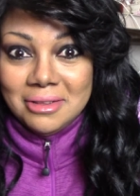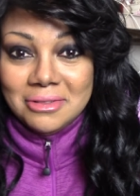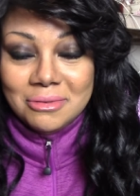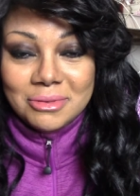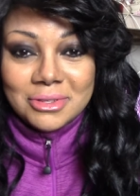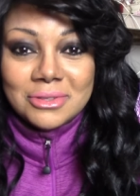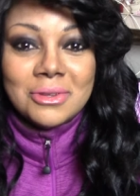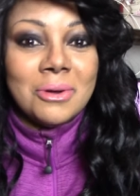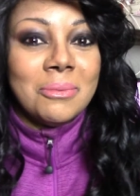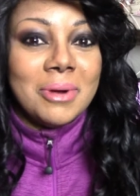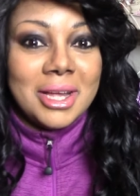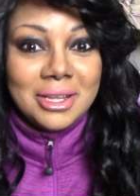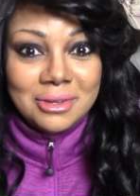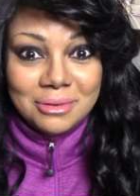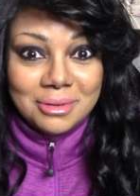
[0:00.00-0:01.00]
there was no
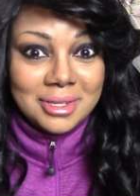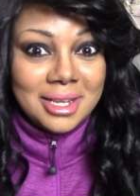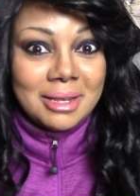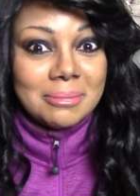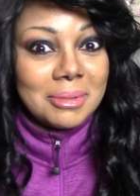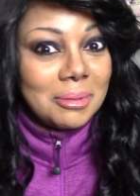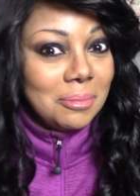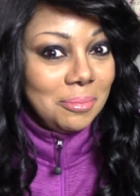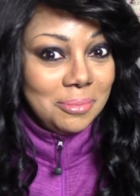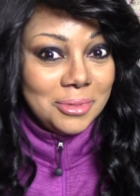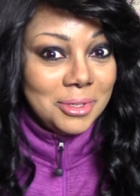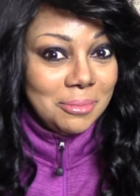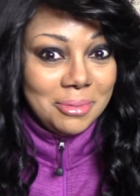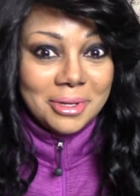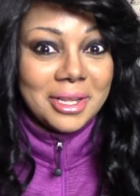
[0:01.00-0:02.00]
way you would get me
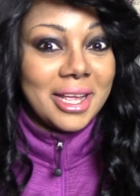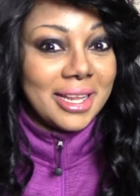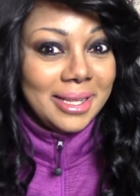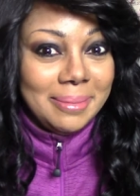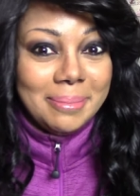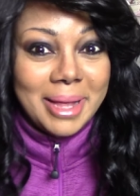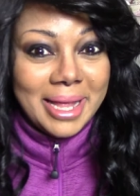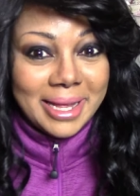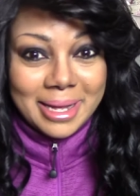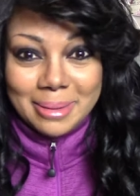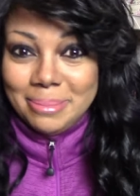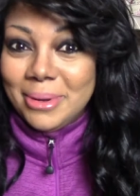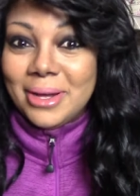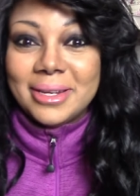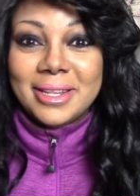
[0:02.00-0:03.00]
to put any
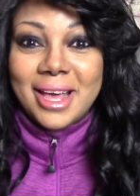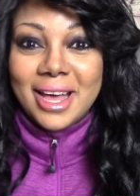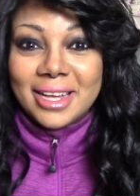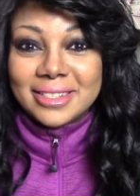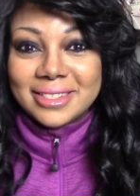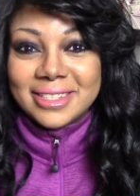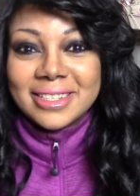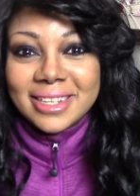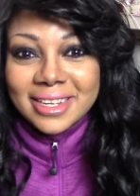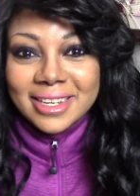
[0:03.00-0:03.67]
makeup on that.